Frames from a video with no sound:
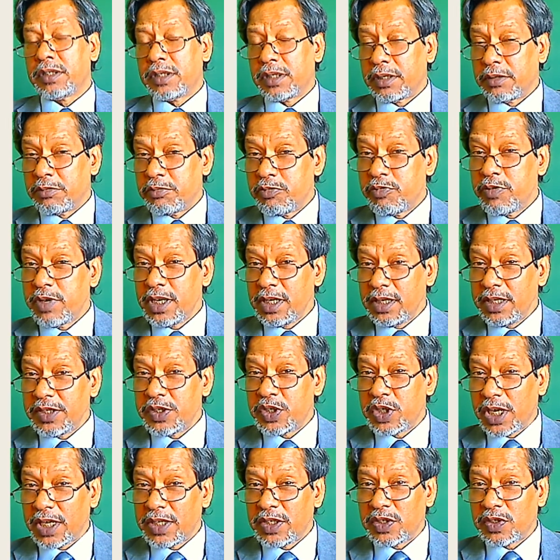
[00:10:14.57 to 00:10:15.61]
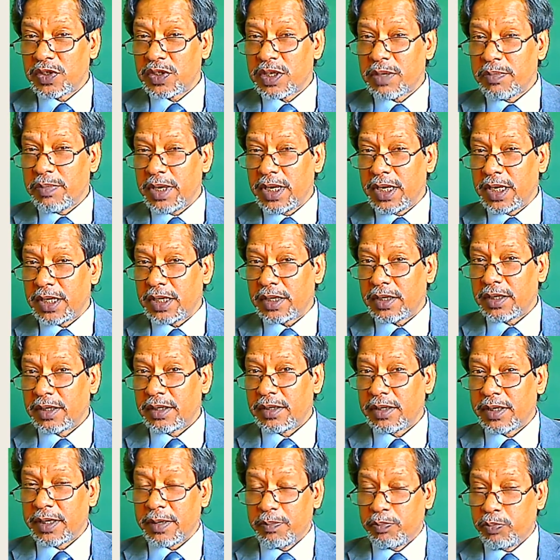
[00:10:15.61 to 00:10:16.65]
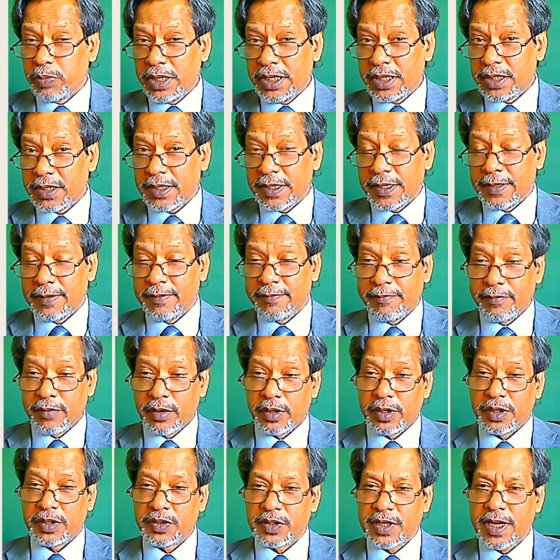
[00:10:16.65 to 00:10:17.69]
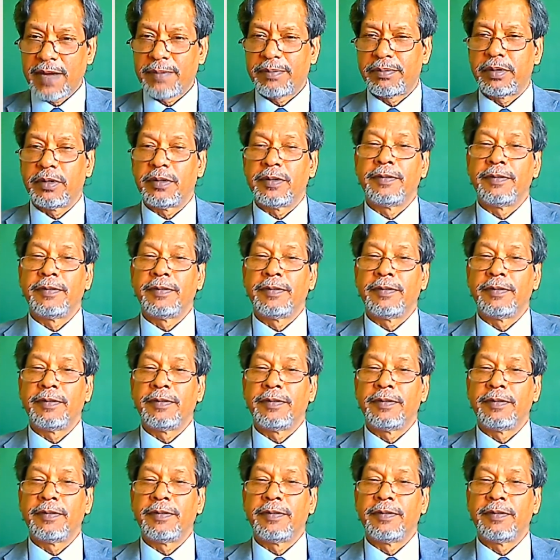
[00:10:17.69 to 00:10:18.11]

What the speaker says: really changes the meaning completely. For example,